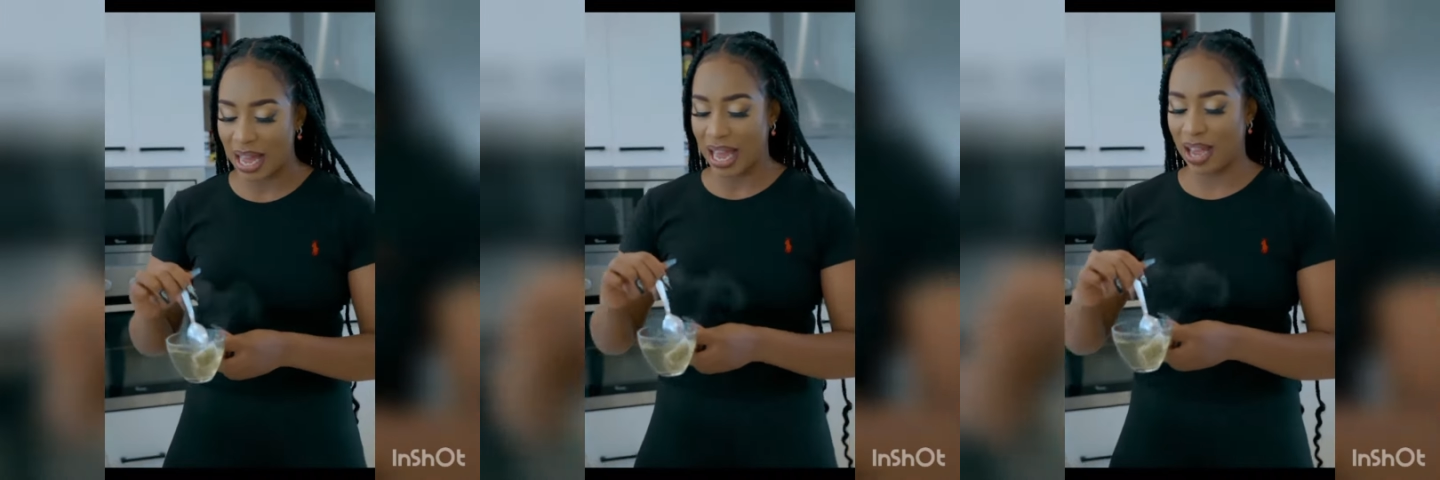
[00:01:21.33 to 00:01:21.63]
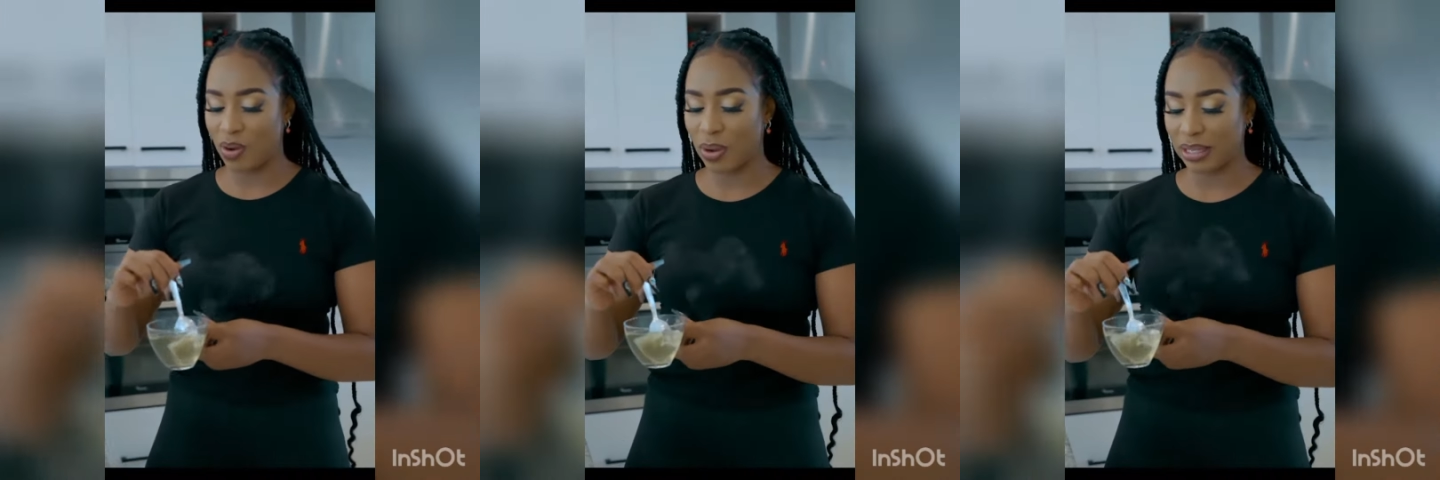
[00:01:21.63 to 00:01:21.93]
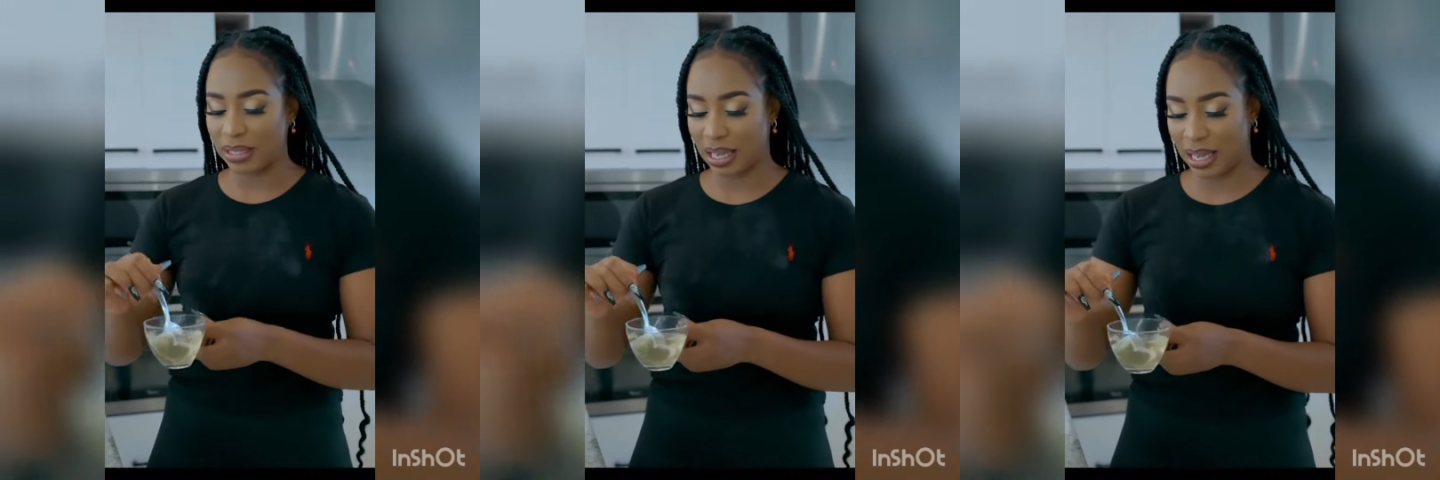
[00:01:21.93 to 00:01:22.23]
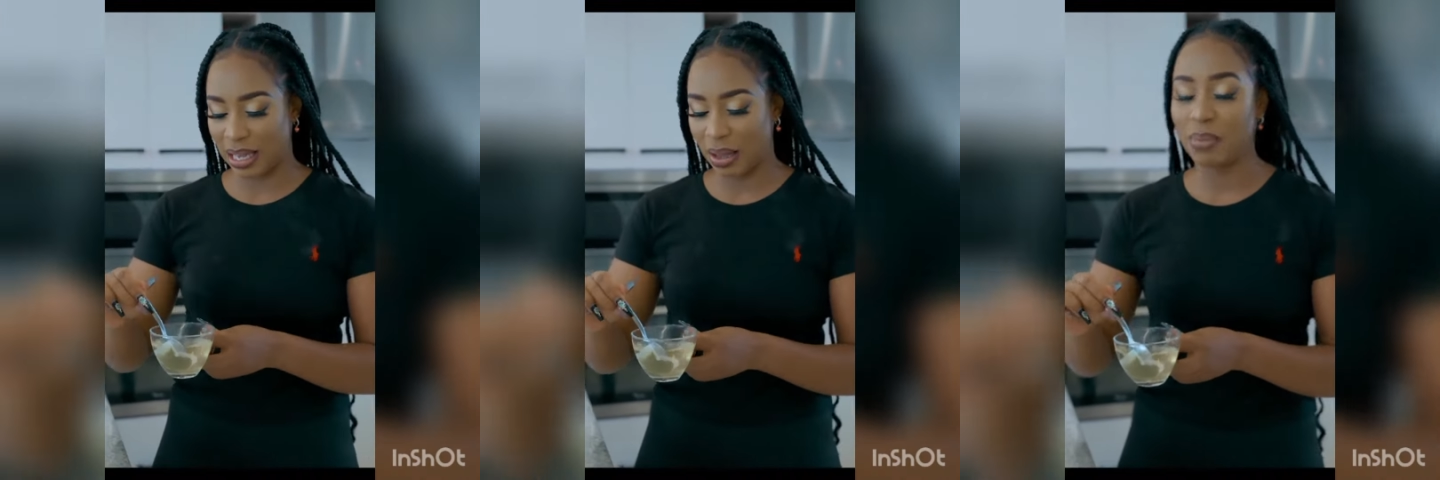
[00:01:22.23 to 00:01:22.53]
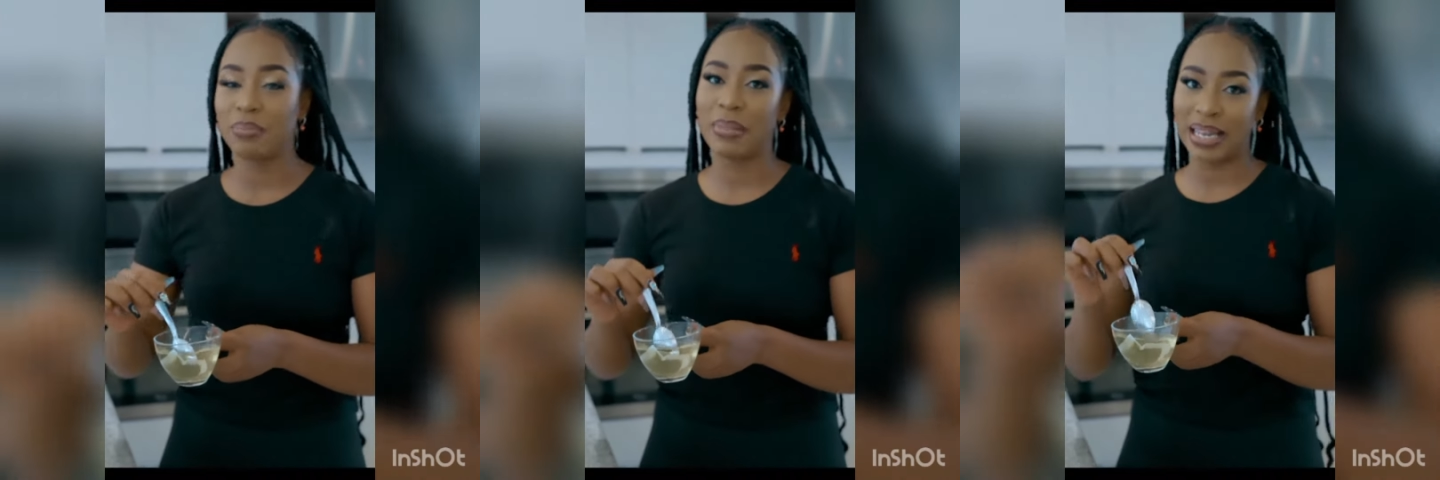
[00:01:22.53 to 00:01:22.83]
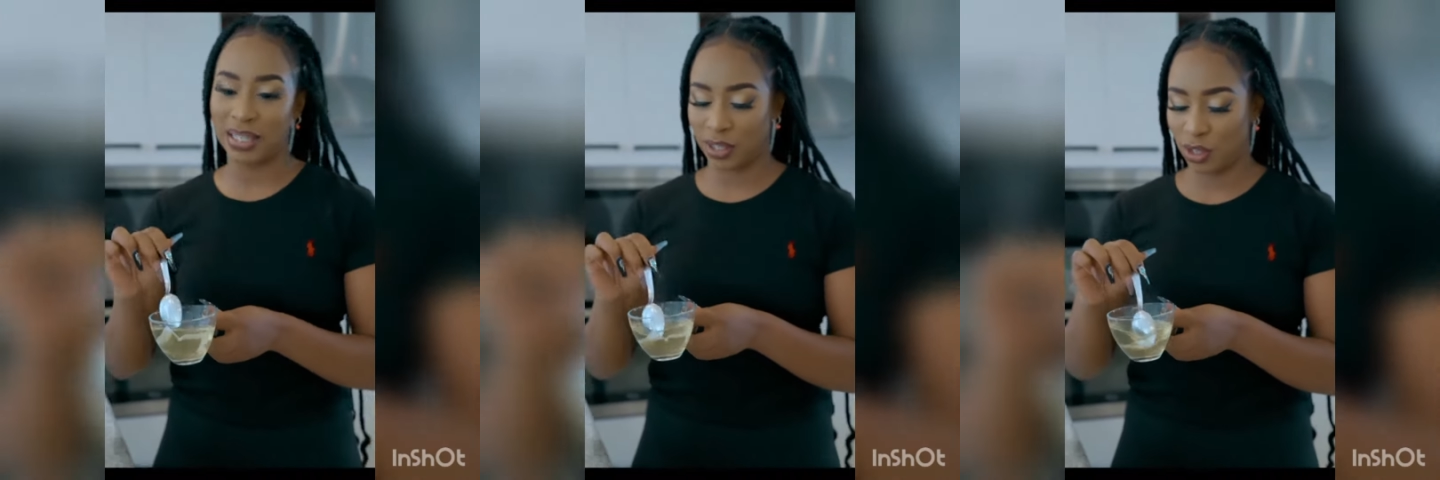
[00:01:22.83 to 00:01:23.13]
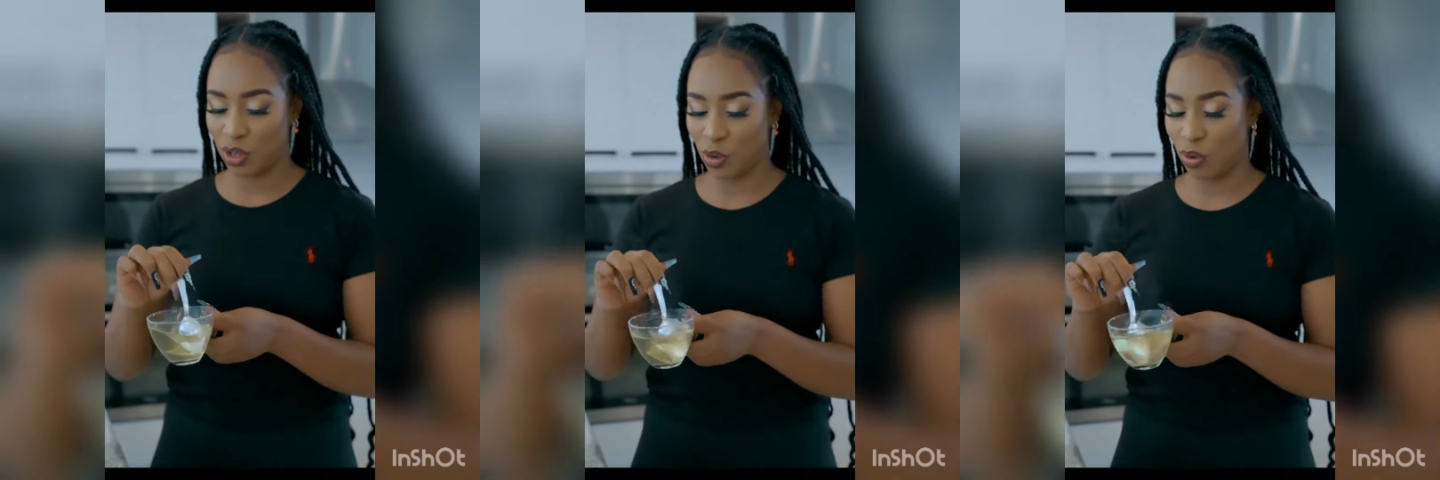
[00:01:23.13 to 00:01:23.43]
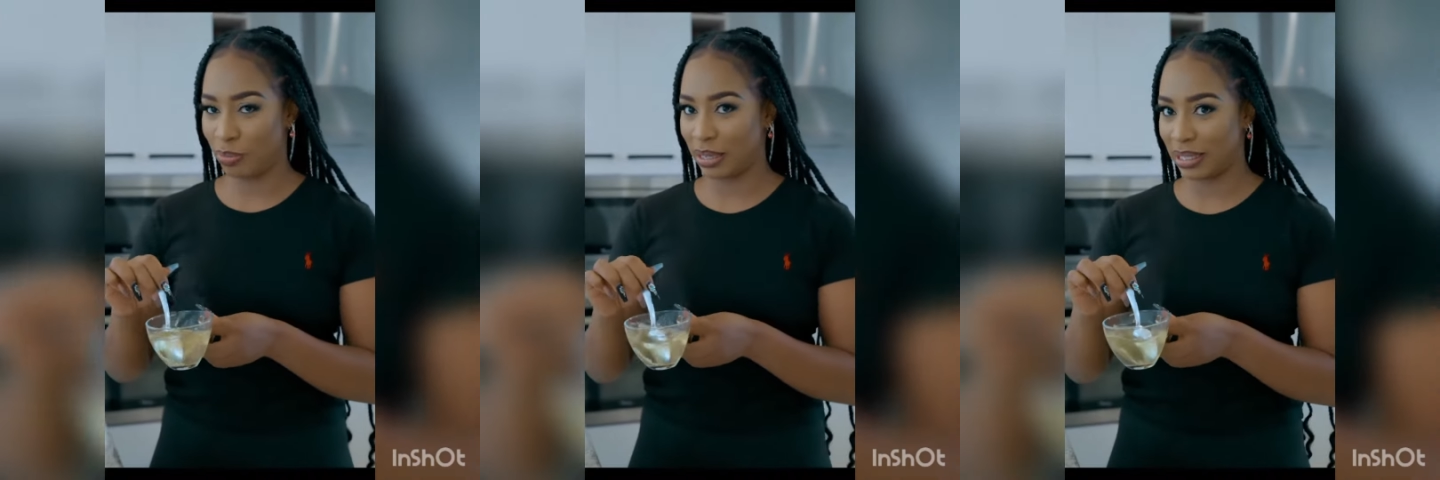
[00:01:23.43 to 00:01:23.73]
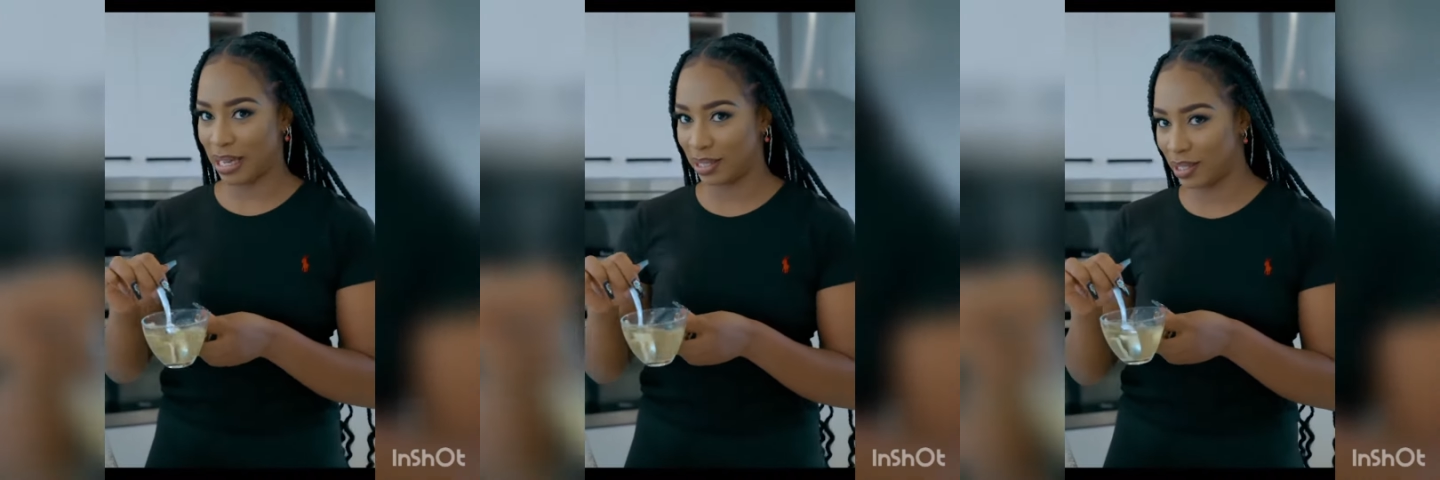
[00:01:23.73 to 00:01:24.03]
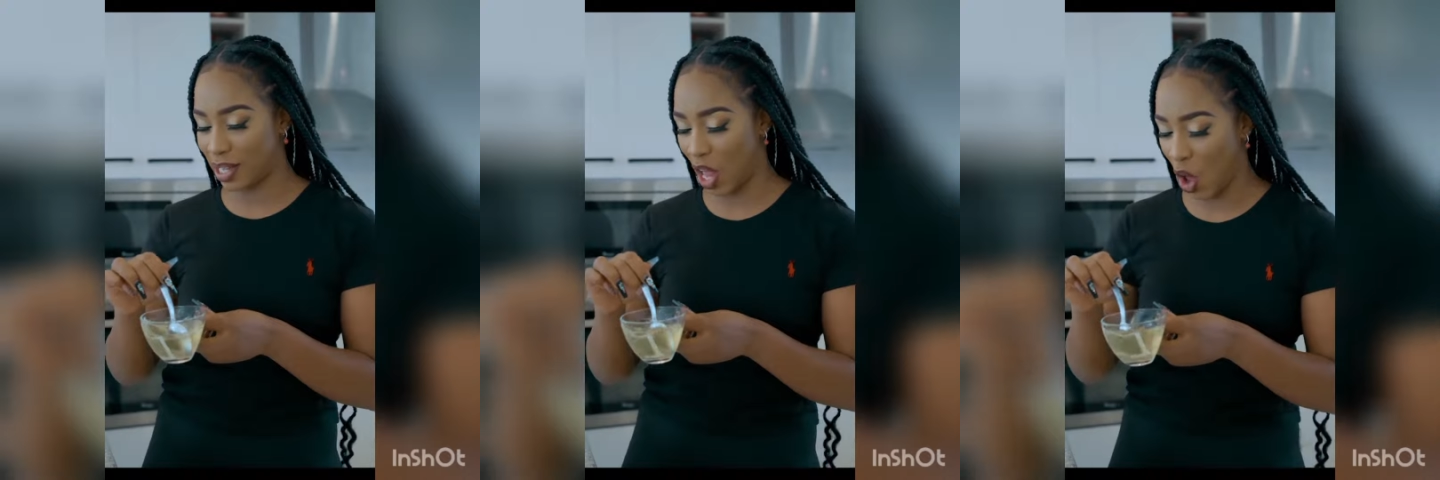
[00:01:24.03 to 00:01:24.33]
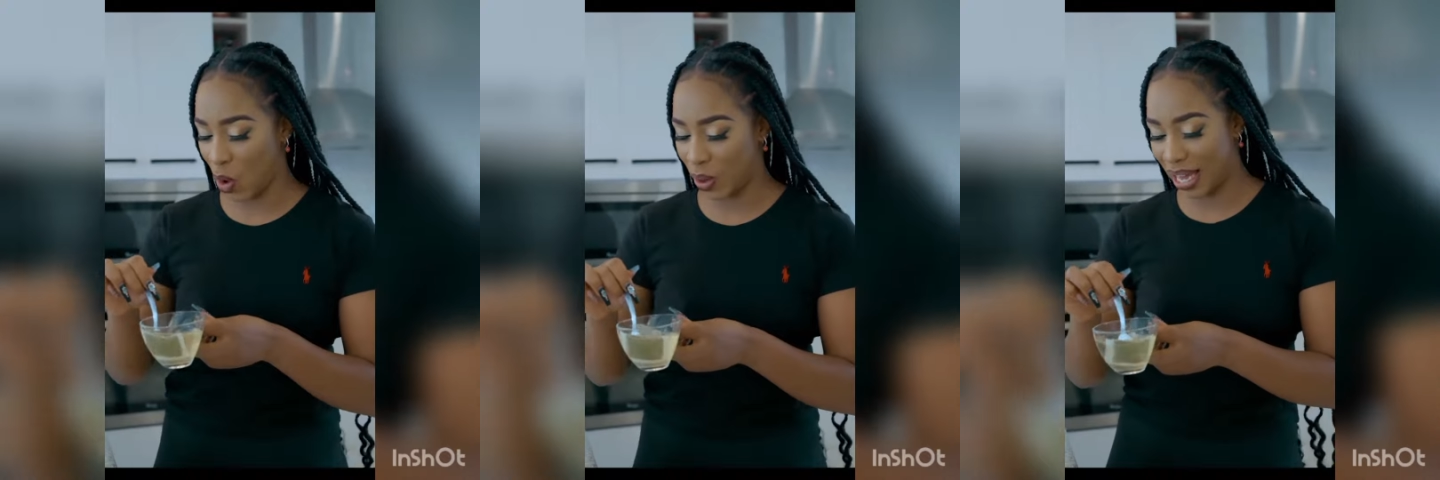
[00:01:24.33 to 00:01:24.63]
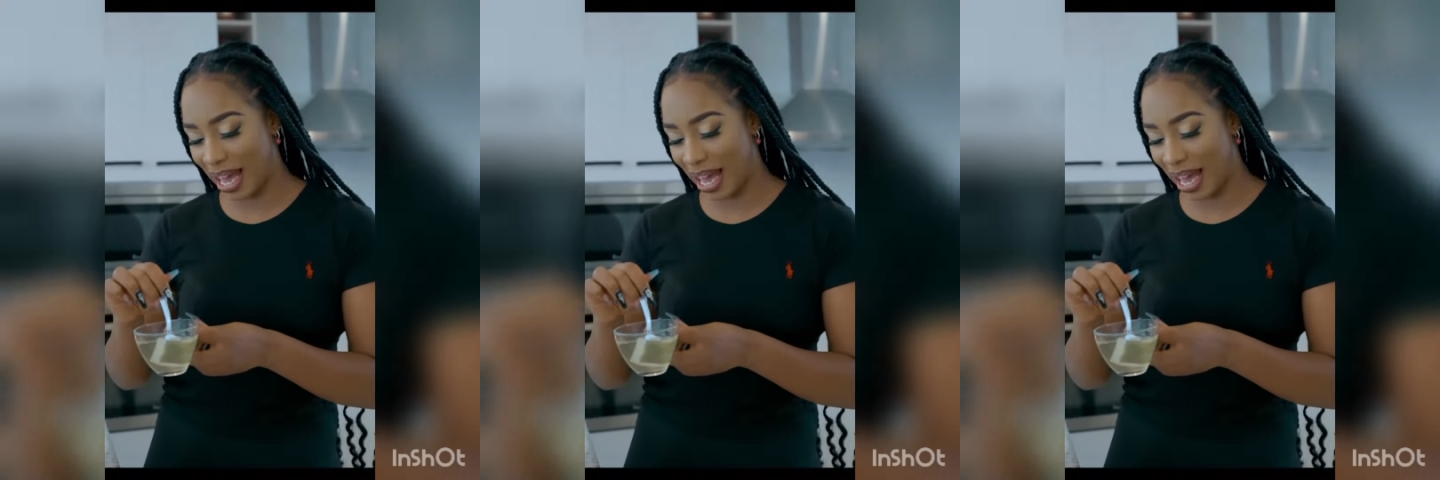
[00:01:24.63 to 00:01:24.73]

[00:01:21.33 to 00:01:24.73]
If you're taking it in a positive way or a negative way,